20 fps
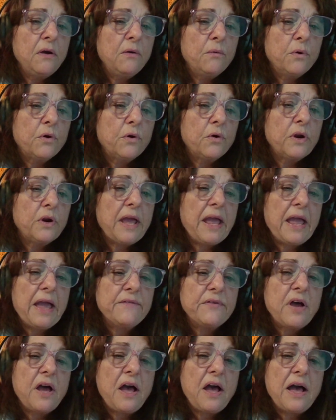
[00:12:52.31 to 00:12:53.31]
we're going to
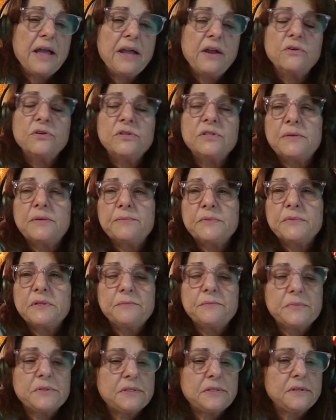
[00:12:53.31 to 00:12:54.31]
have a higher
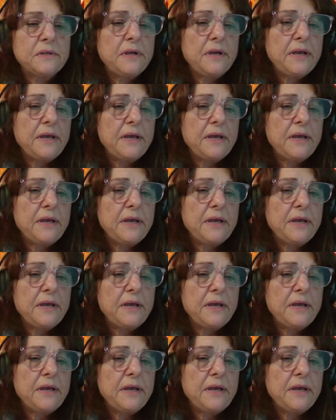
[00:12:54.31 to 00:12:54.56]
symptoms.